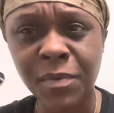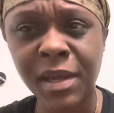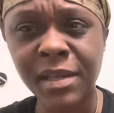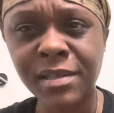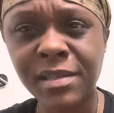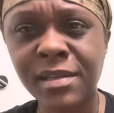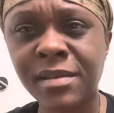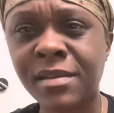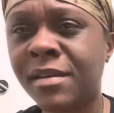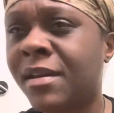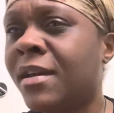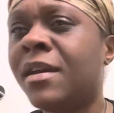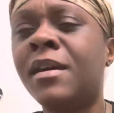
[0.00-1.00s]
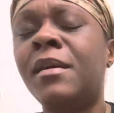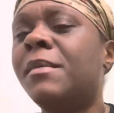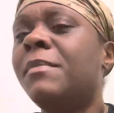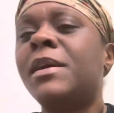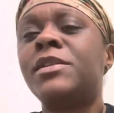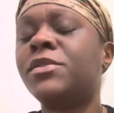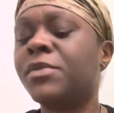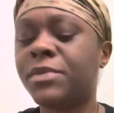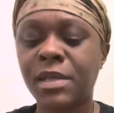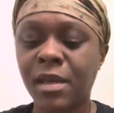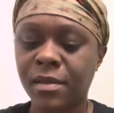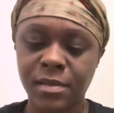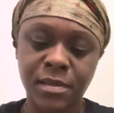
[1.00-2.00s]
went. It makes no
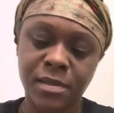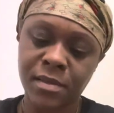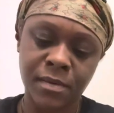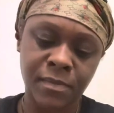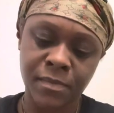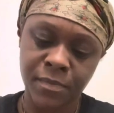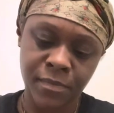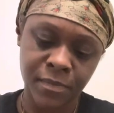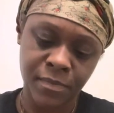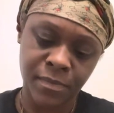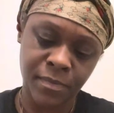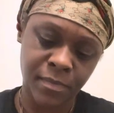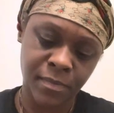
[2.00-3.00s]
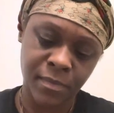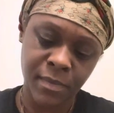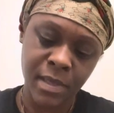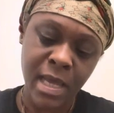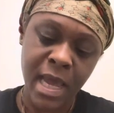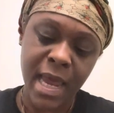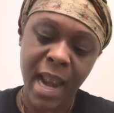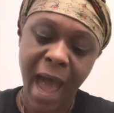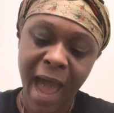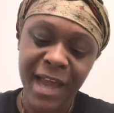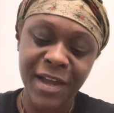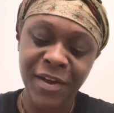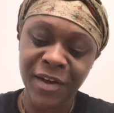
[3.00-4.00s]
sense. And
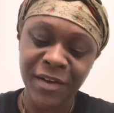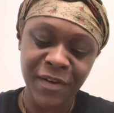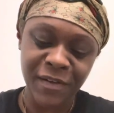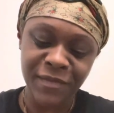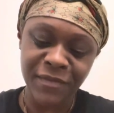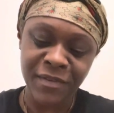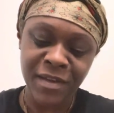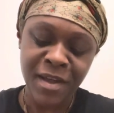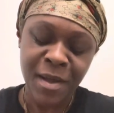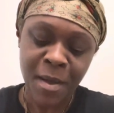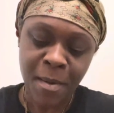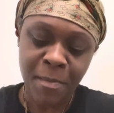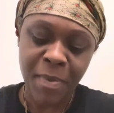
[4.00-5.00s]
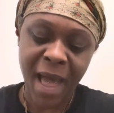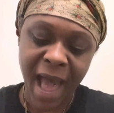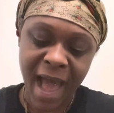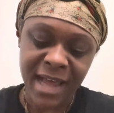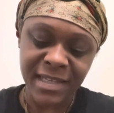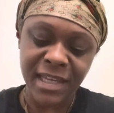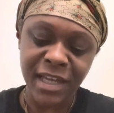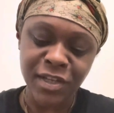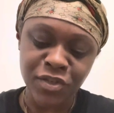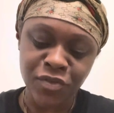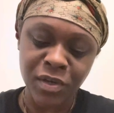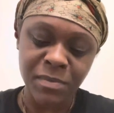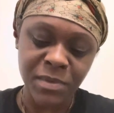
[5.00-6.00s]
I could have passed
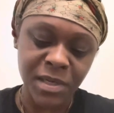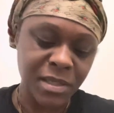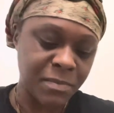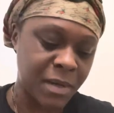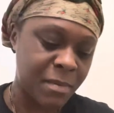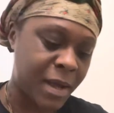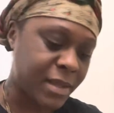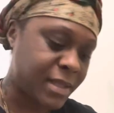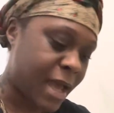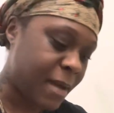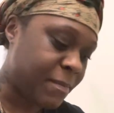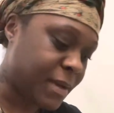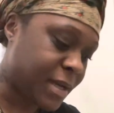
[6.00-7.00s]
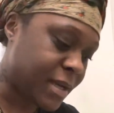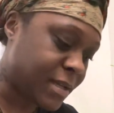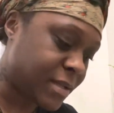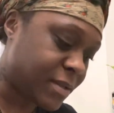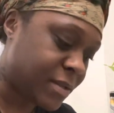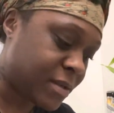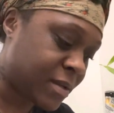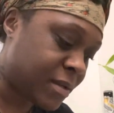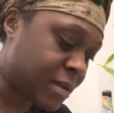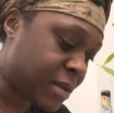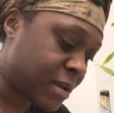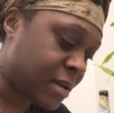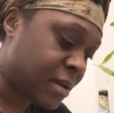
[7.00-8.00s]
extreme judgment about that because
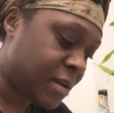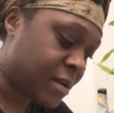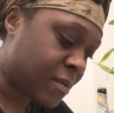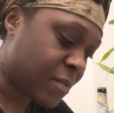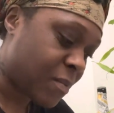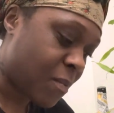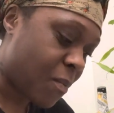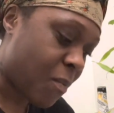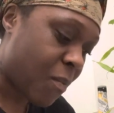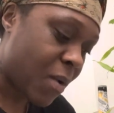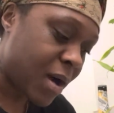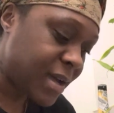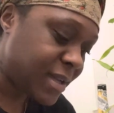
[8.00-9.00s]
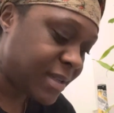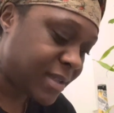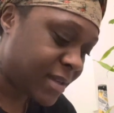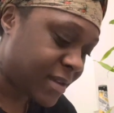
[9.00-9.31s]
what?